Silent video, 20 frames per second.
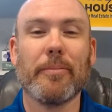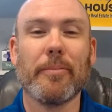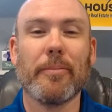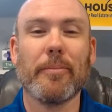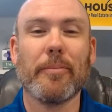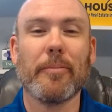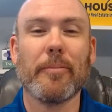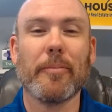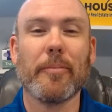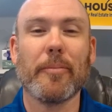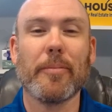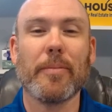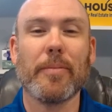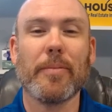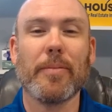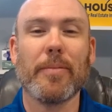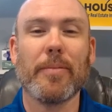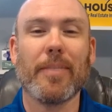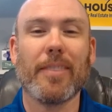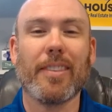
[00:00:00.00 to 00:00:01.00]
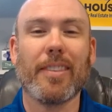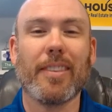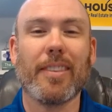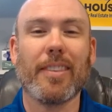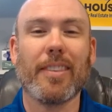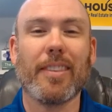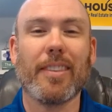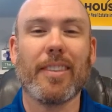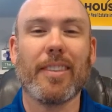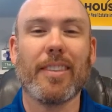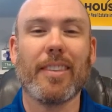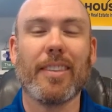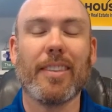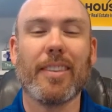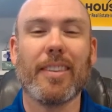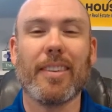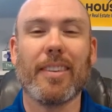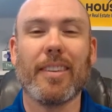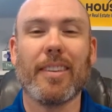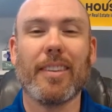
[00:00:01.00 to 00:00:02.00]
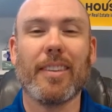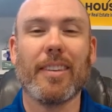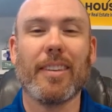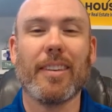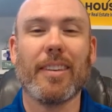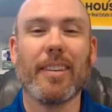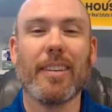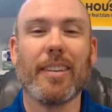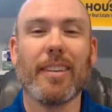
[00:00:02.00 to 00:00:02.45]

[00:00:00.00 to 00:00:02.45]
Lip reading: No words are spoken by the person on screen.